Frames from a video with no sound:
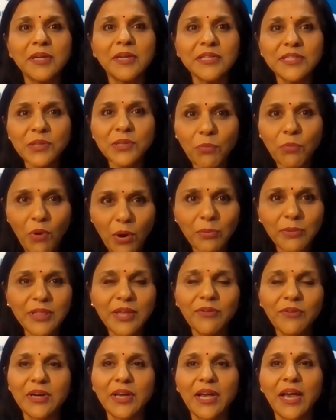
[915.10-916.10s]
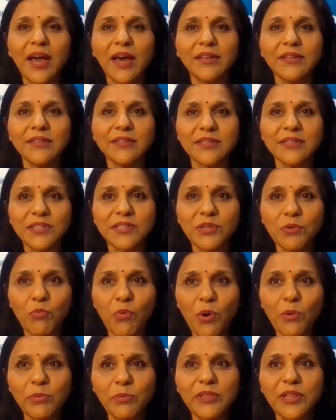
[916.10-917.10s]
but it's a war without guns. It's a
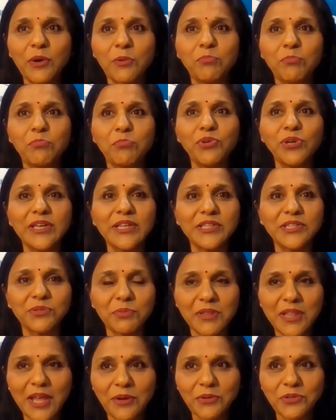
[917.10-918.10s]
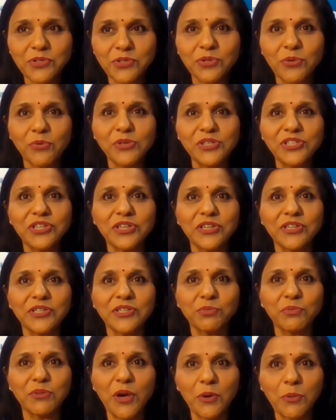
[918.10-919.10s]
war without bullets, without
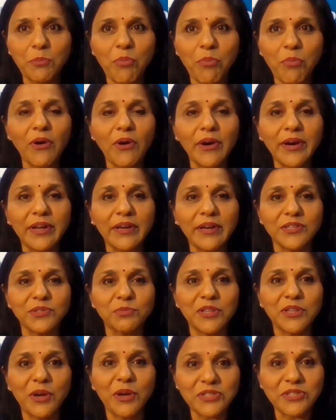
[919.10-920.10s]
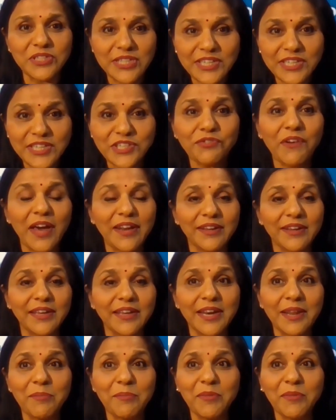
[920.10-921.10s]
soldiers, without borders, without ceasefire
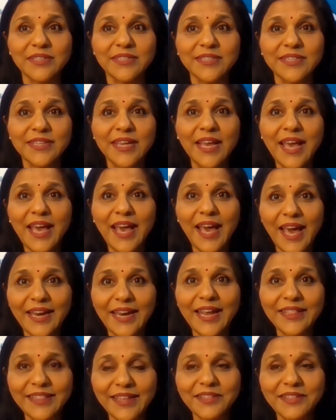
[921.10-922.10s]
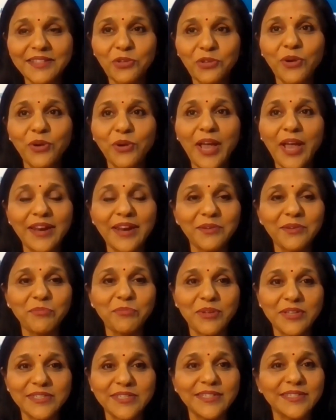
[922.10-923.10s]
agreements. And I think the
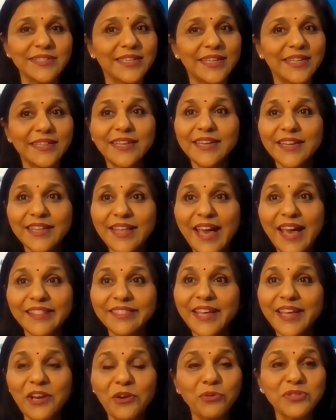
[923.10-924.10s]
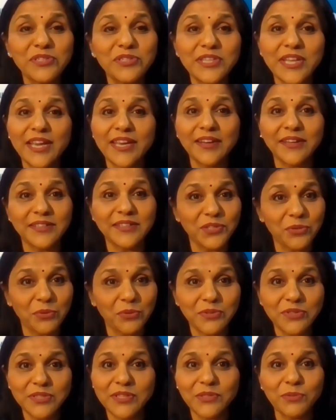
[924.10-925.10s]
Ugandan president said that, and there are no sacred
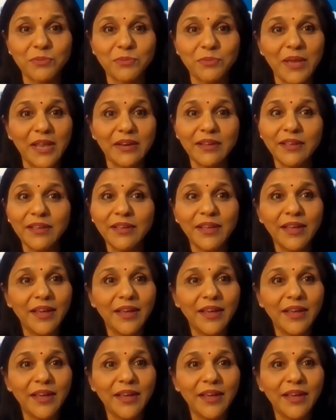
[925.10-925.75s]
zones as well.